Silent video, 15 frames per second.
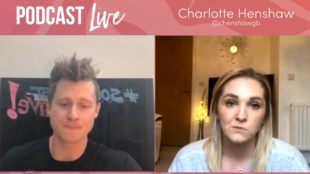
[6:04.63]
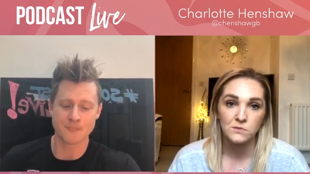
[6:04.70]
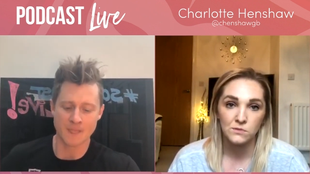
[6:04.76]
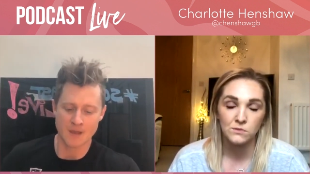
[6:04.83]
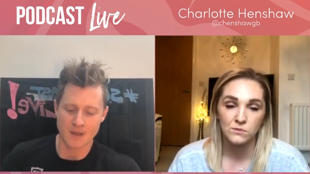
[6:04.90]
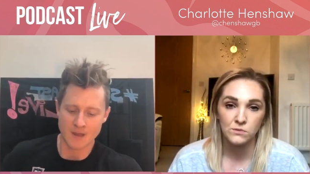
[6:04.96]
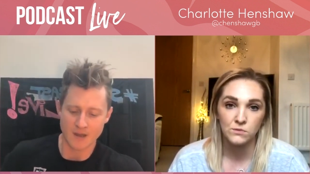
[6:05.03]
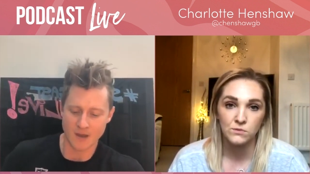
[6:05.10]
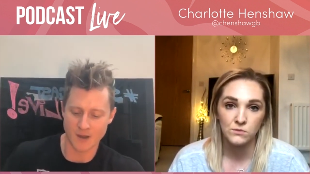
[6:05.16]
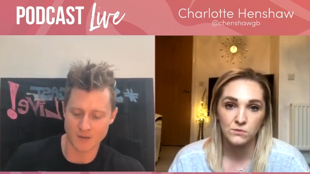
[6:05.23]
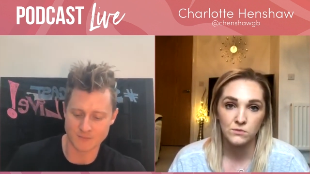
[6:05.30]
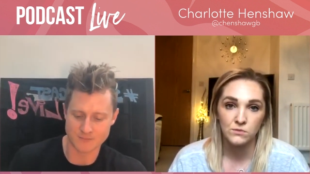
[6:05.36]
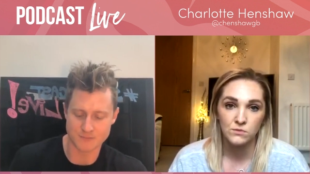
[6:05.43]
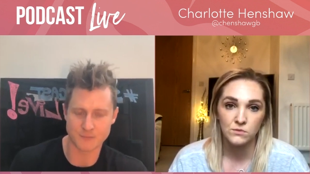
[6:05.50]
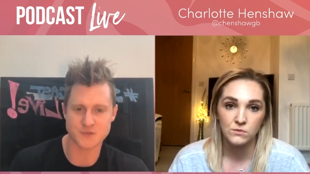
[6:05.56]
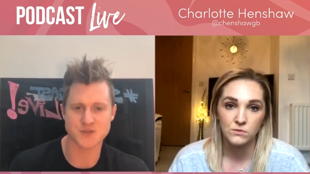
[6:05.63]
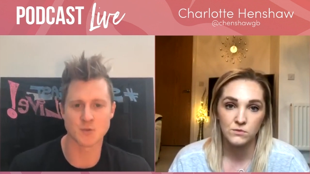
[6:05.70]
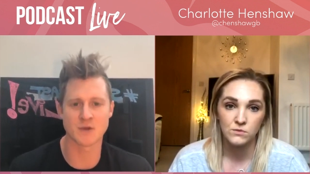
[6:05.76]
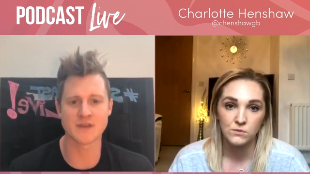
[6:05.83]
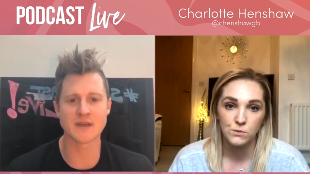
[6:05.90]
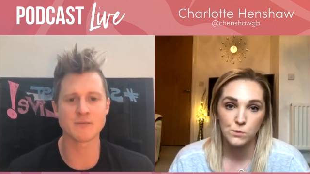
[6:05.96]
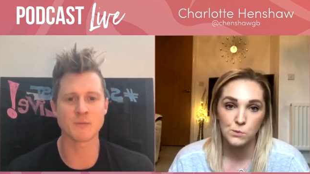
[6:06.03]
Speaker 1: Mm-hmm. Um, so when
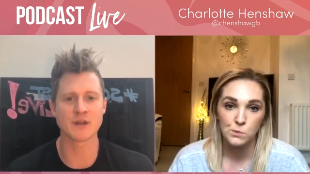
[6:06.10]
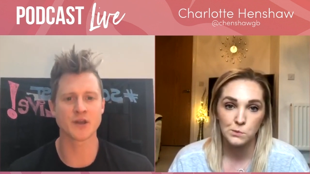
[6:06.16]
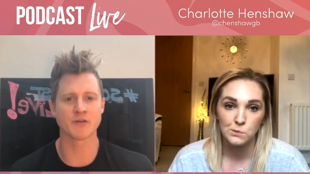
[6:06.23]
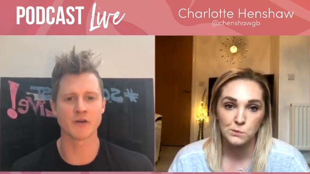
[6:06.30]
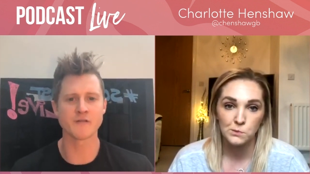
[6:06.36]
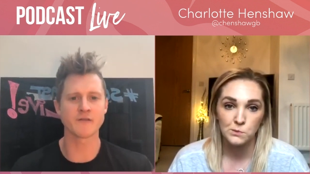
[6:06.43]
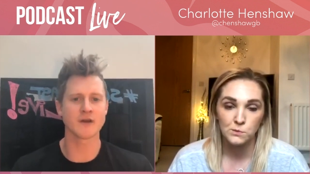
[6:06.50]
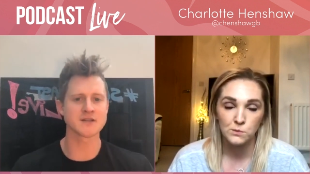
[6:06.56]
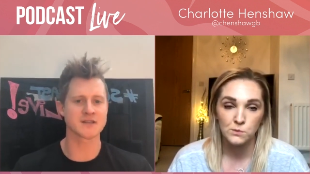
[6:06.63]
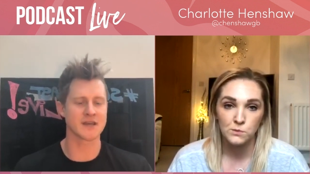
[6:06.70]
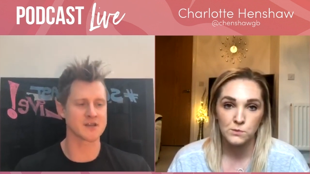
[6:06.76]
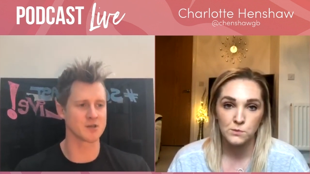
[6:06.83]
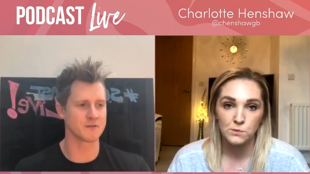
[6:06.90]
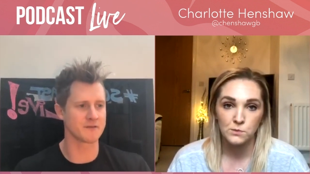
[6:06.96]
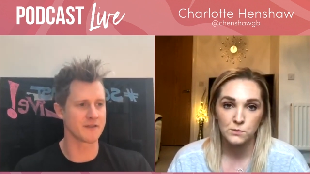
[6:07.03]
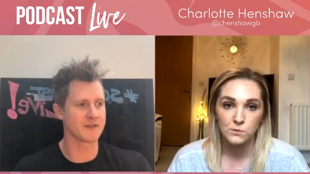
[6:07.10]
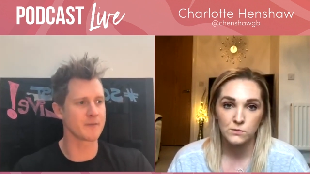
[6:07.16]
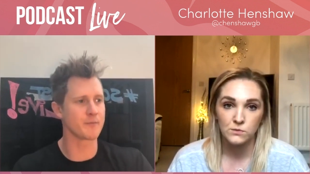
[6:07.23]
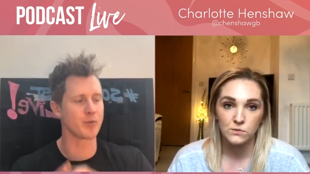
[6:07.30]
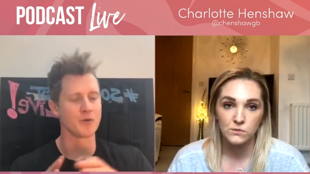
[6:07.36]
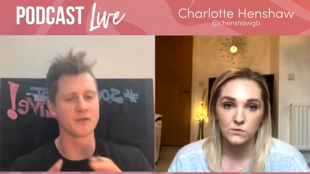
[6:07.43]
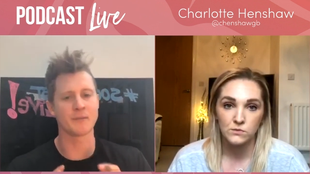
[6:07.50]
they when coronavirus kicks off and then they
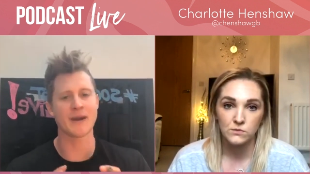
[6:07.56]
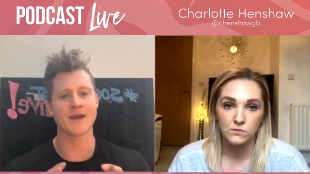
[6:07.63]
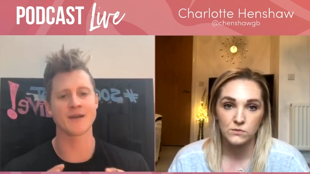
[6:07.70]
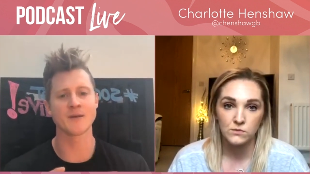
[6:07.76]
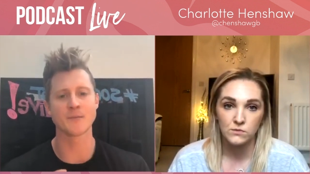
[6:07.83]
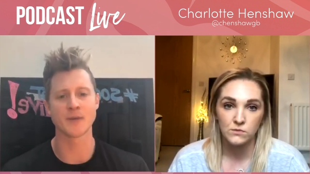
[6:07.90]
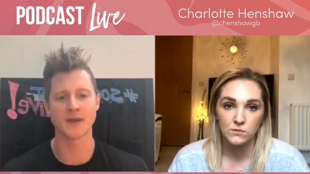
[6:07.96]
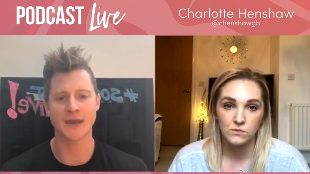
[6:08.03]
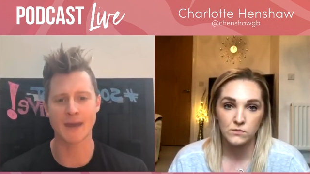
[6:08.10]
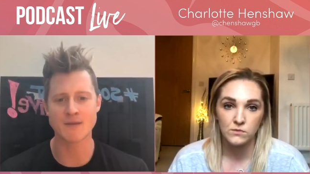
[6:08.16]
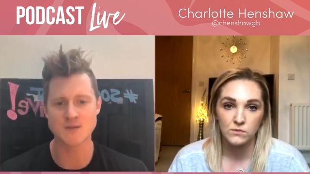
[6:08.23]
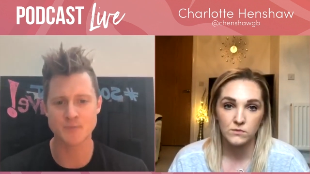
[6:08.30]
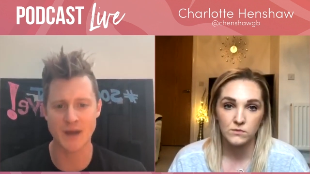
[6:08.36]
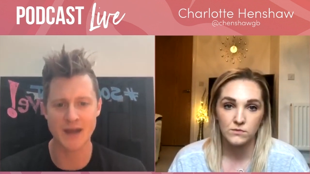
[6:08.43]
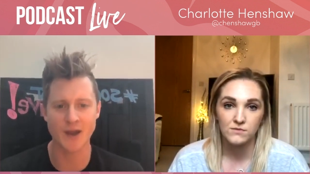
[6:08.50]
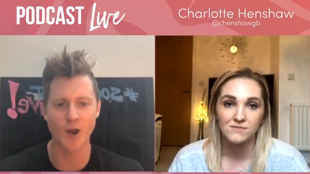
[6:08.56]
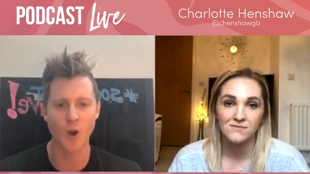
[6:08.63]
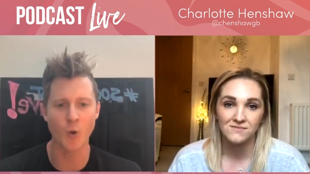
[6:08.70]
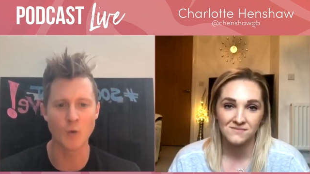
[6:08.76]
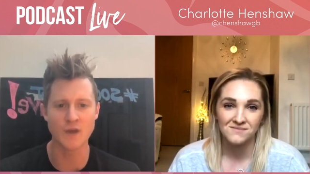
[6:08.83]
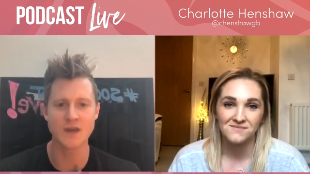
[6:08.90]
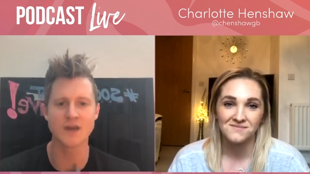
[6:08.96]
put the Paralympic Games back a whole
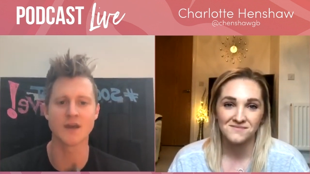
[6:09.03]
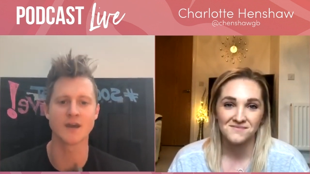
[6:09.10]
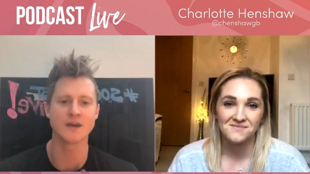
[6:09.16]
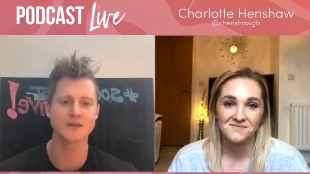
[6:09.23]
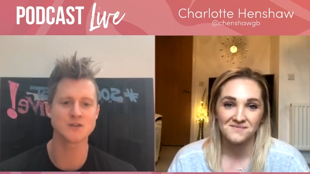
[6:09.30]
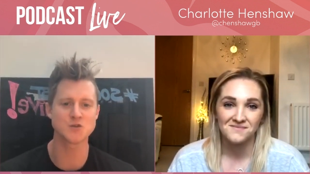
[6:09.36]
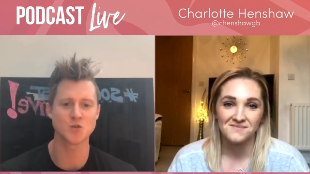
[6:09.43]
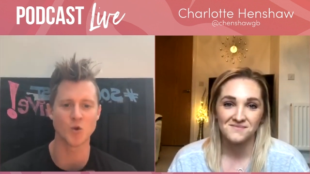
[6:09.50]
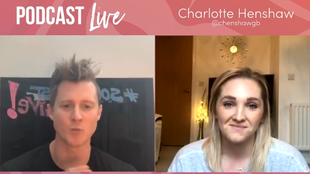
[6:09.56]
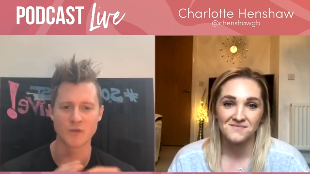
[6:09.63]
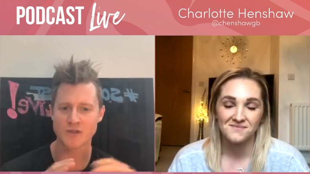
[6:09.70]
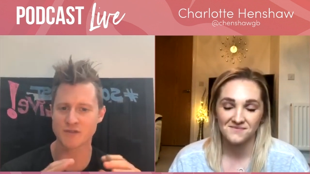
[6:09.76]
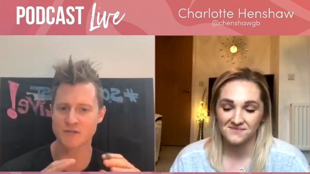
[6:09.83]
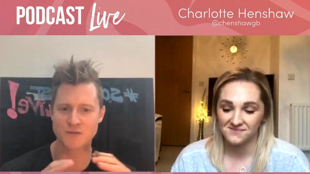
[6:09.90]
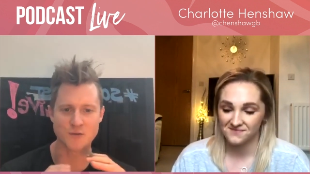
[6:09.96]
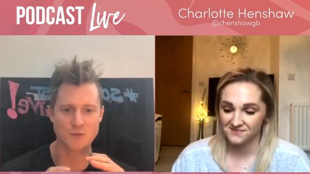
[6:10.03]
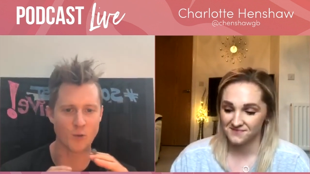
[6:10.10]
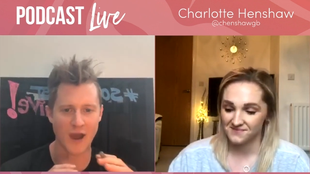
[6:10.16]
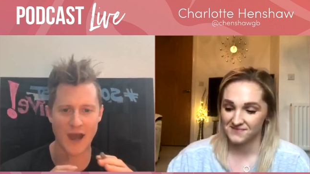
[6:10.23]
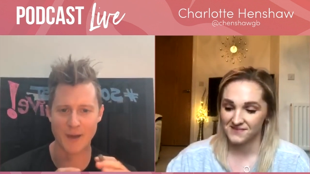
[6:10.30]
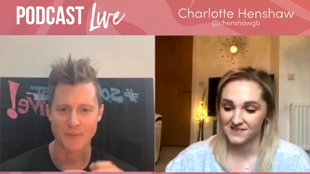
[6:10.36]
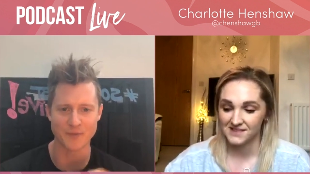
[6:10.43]
year, talk me through what
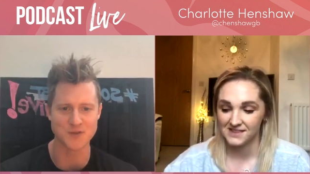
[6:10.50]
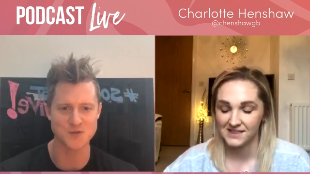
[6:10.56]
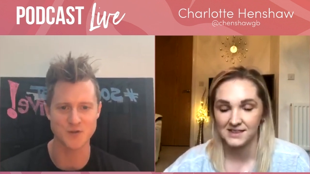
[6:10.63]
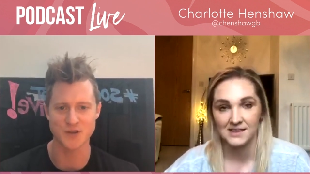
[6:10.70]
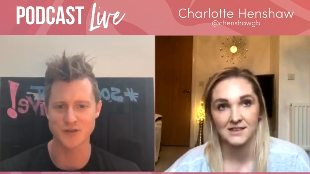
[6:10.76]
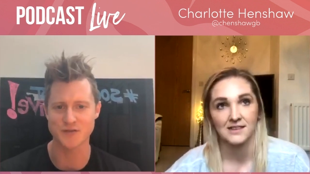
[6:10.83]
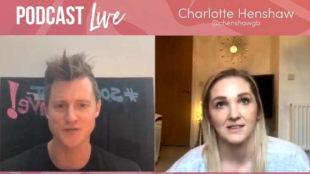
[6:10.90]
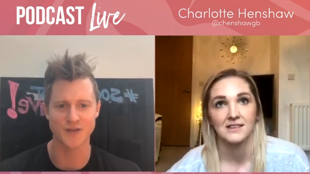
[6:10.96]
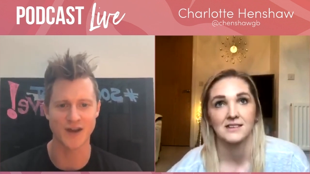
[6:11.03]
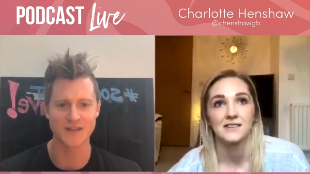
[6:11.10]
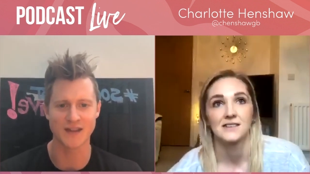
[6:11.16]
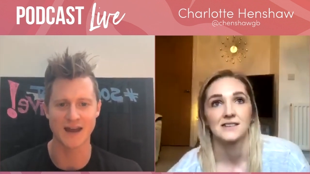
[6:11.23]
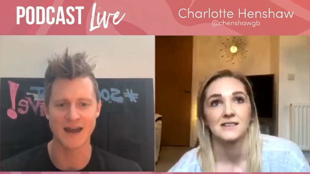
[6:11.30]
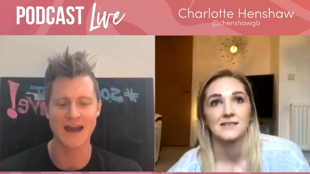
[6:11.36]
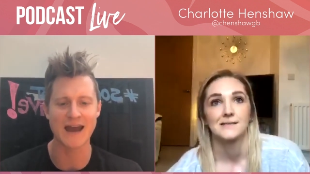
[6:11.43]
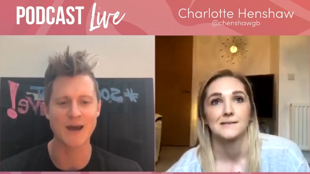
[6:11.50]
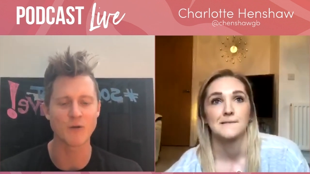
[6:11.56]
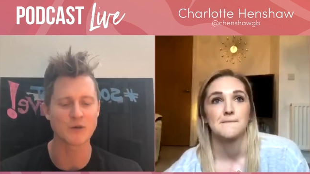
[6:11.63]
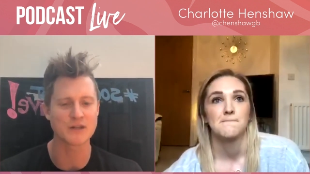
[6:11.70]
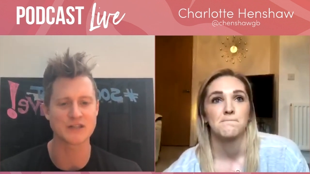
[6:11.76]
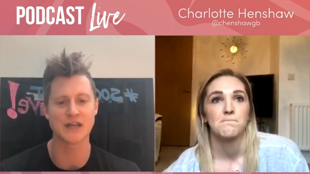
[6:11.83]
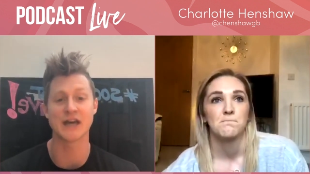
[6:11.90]
happens when you find that out.
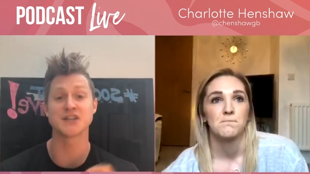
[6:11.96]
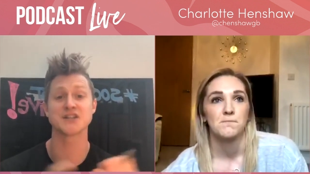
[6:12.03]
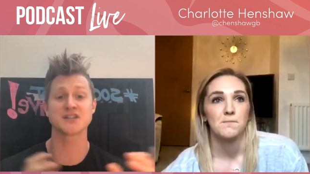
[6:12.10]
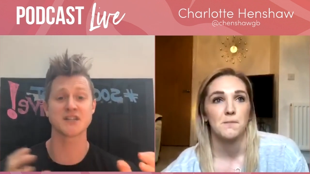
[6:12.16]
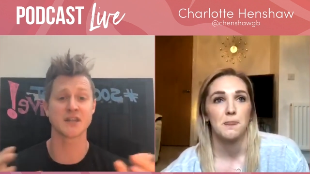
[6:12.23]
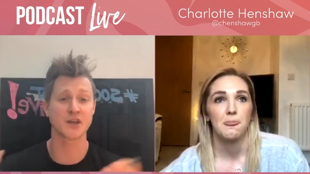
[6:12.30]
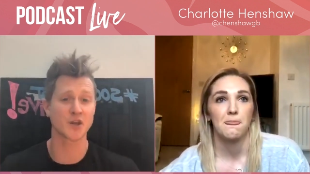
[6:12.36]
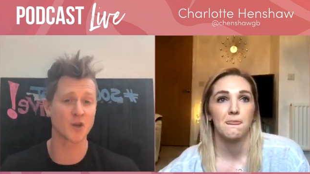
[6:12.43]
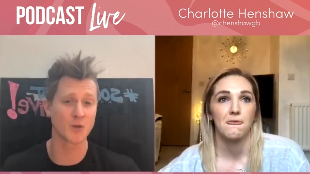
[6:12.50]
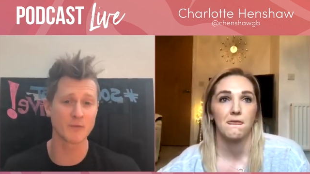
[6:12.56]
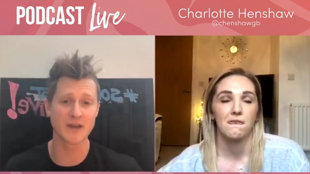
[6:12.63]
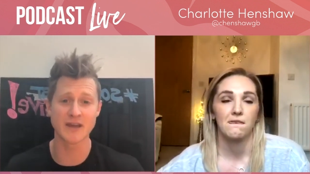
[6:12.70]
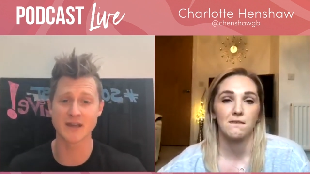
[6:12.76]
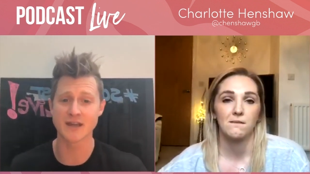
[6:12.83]
Had you seen it coming?